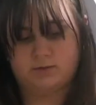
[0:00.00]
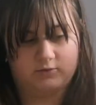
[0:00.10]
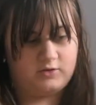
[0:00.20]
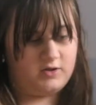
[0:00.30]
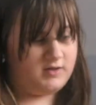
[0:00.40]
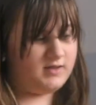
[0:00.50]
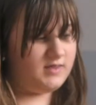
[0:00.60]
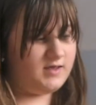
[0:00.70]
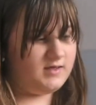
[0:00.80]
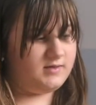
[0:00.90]
So I did
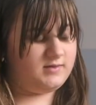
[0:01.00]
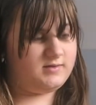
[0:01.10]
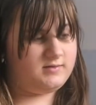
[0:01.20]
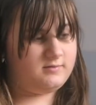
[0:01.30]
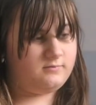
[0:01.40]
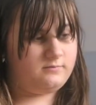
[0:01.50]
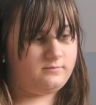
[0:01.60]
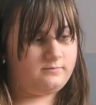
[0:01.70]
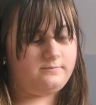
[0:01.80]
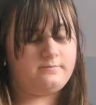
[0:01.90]
this
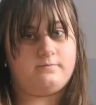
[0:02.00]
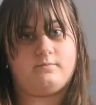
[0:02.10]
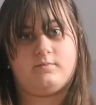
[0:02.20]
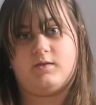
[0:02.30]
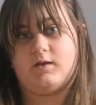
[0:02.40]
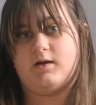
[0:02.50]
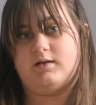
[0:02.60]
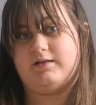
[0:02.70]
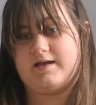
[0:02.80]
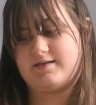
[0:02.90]

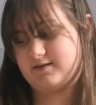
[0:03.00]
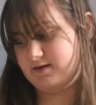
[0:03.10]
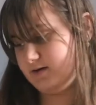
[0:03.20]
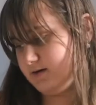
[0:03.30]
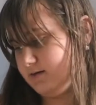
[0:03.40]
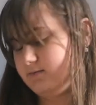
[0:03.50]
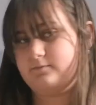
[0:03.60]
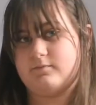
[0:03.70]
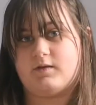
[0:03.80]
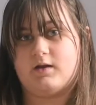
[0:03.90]
last year,
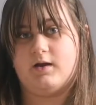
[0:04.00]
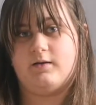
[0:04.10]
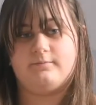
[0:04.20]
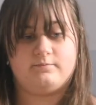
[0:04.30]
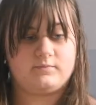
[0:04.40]
and